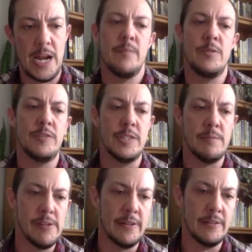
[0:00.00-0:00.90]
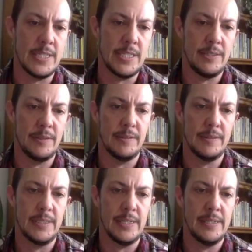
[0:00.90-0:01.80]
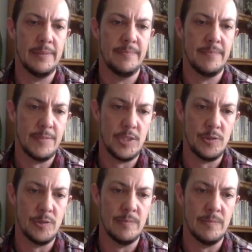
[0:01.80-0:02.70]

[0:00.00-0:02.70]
to move some of those to Zoom.